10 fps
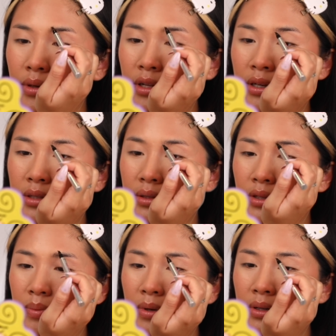So I like to use
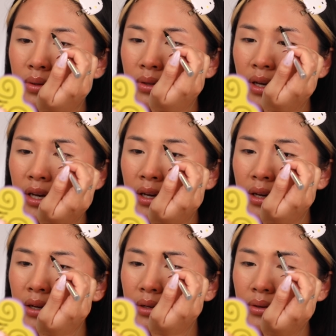this product on the
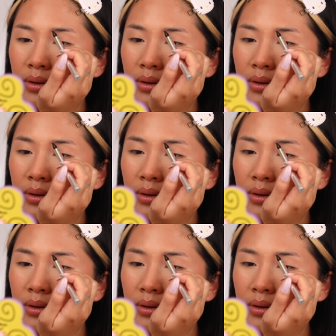end